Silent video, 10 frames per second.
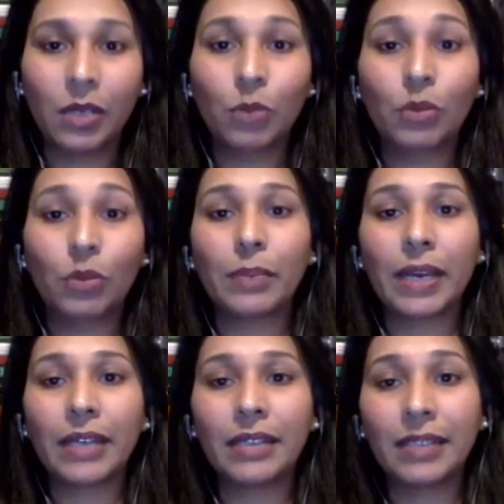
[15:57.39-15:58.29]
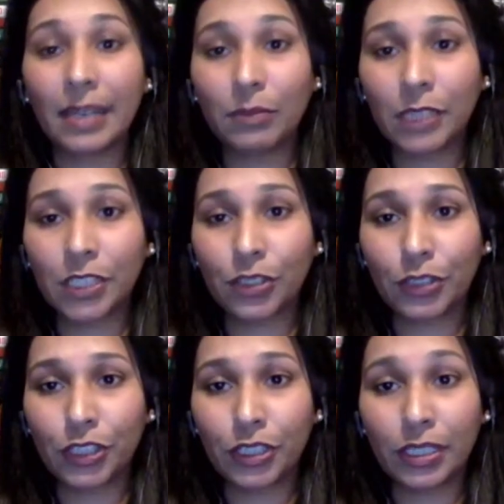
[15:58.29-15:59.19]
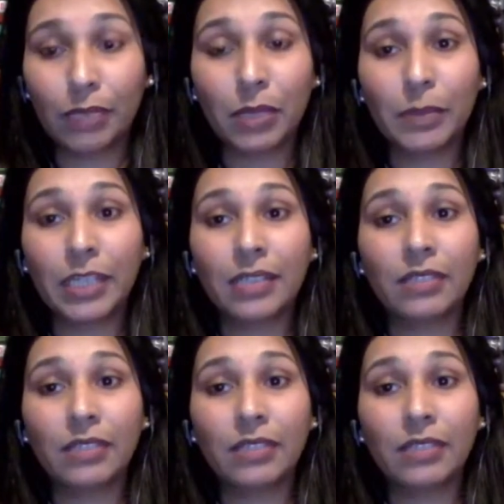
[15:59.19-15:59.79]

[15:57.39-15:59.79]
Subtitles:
Will the Biden administration implement a